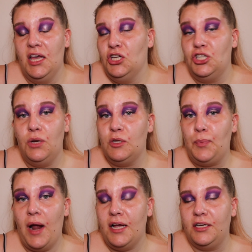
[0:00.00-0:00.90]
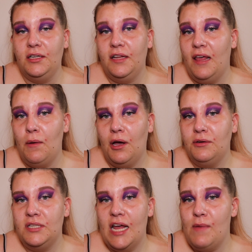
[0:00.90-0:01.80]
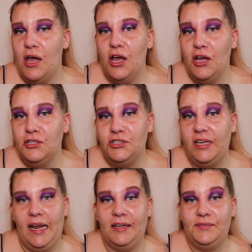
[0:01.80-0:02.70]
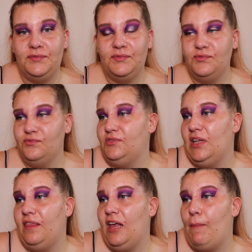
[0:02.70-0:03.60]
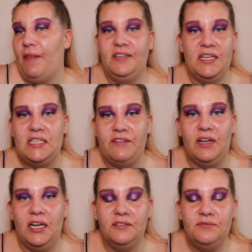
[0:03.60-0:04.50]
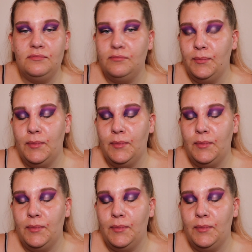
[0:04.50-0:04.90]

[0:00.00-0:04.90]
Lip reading: she was pregnant and they were going to name her Ursula. Didn't think about the Disney villain.